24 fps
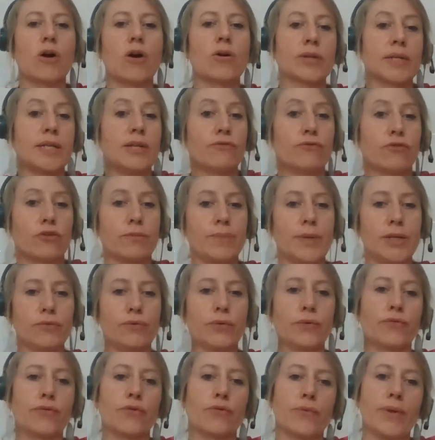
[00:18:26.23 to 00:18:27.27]
only for
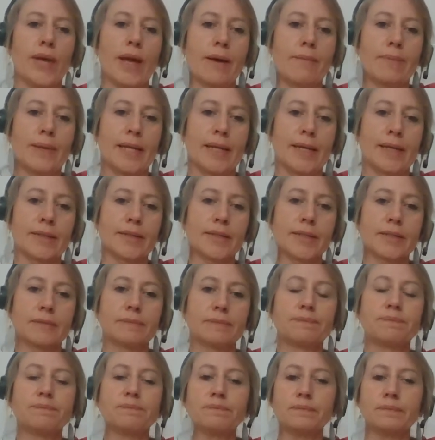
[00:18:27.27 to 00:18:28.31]
midwifery applicants.
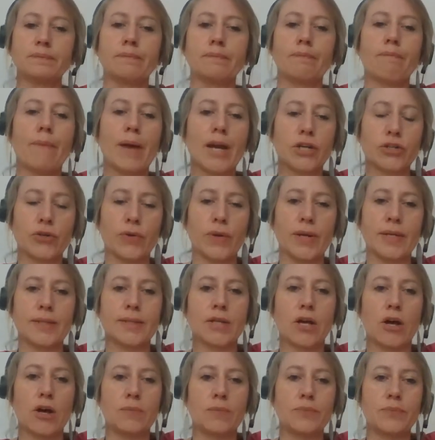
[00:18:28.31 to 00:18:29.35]
Make sure
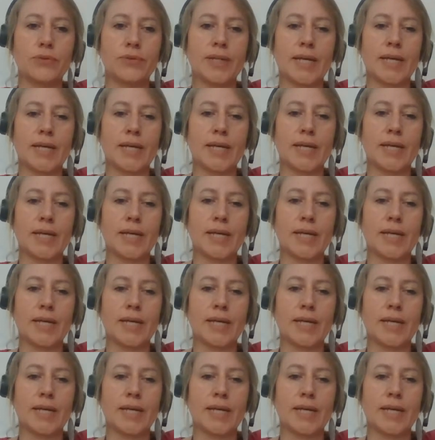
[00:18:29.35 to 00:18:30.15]
it's up to date.